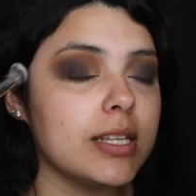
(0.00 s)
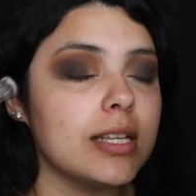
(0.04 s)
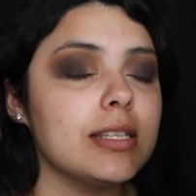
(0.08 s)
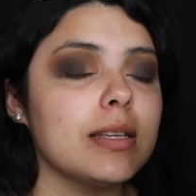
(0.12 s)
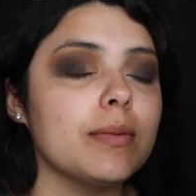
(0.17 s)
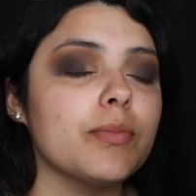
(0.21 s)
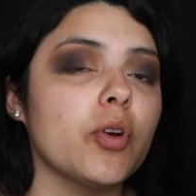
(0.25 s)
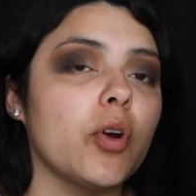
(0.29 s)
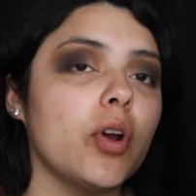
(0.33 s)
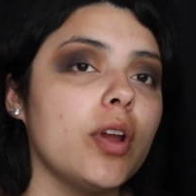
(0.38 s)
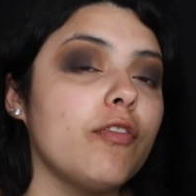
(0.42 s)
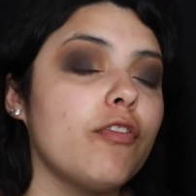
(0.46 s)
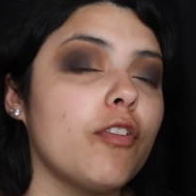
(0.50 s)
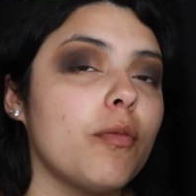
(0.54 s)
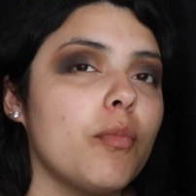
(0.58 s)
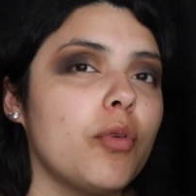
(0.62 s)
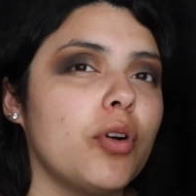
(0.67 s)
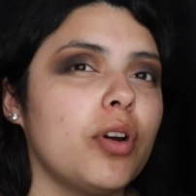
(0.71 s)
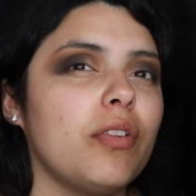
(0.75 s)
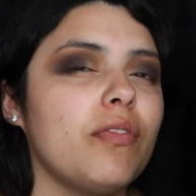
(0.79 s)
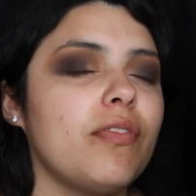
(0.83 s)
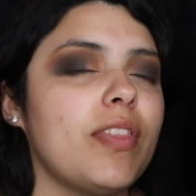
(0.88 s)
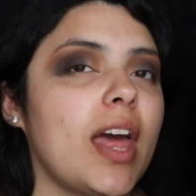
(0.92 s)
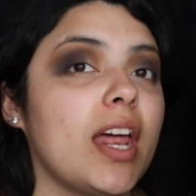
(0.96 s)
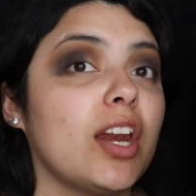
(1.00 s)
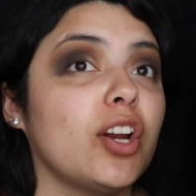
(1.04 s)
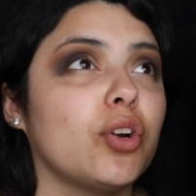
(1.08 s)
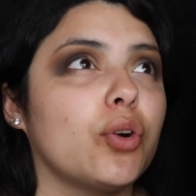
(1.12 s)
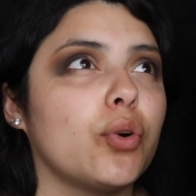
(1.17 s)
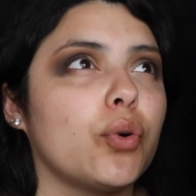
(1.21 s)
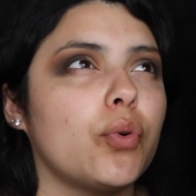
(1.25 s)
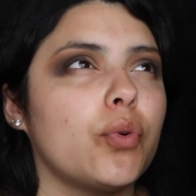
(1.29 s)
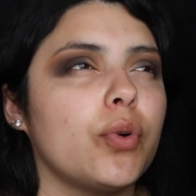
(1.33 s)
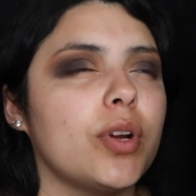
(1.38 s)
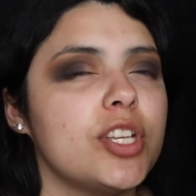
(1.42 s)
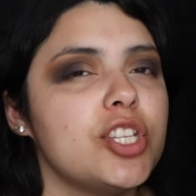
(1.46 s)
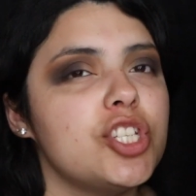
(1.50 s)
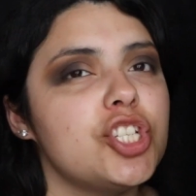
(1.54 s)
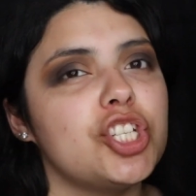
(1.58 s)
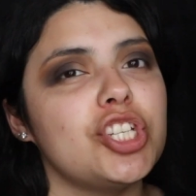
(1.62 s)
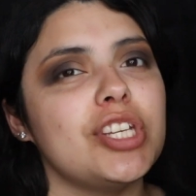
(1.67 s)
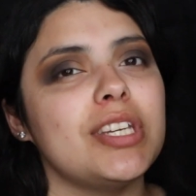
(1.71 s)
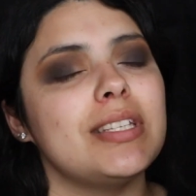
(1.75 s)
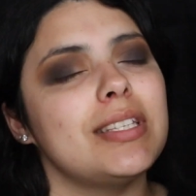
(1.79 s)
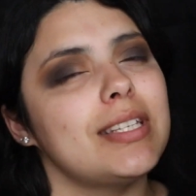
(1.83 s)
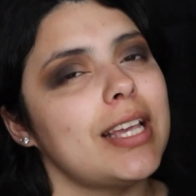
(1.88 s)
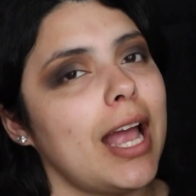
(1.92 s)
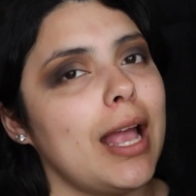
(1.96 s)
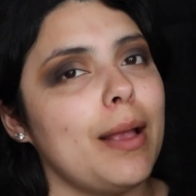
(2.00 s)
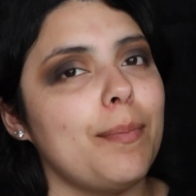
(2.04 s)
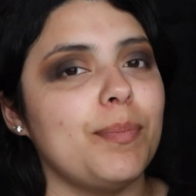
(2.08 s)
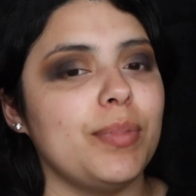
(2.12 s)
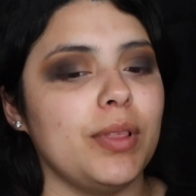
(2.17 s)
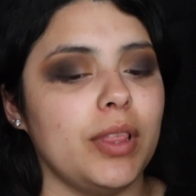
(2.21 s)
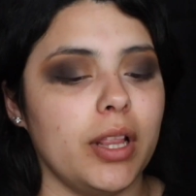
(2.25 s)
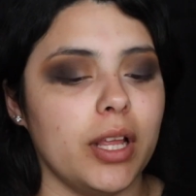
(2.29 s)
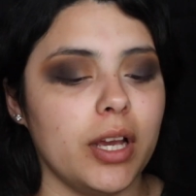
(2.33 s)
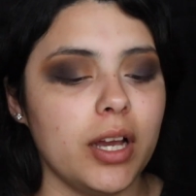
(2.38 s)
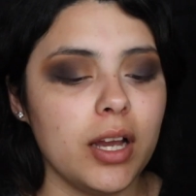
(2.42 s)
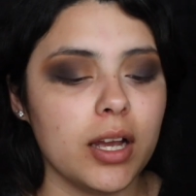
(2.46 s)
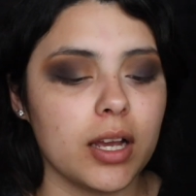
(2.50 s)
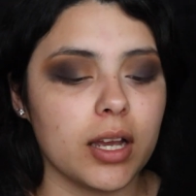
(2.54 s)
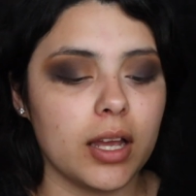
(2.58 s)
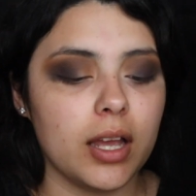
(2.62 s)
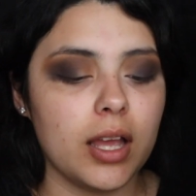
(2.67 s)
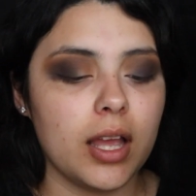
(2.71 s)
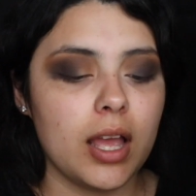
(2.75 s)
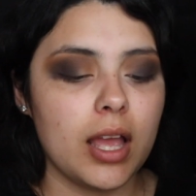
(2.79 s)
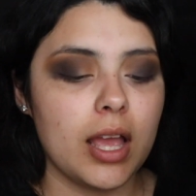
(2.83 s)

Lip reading: Since I'm going for more of that grungy type look,